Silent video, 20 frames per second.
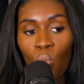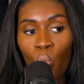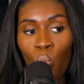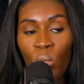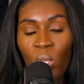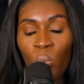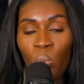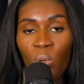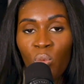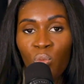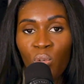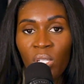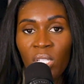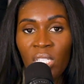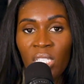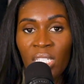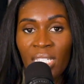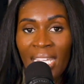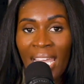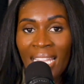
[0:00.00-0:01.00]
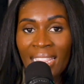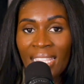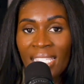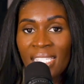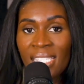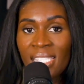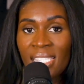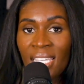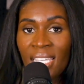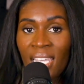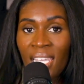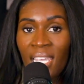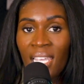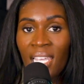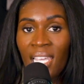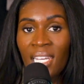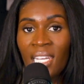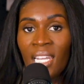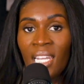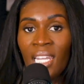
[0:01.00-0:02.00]
we would really look at this
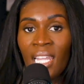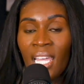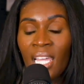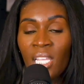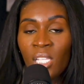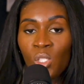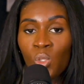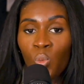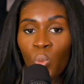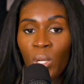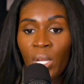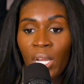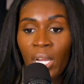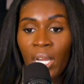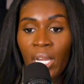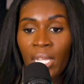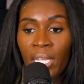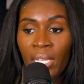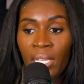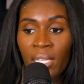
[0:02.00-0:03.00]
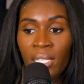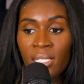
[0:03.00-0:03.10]
thing in a lens where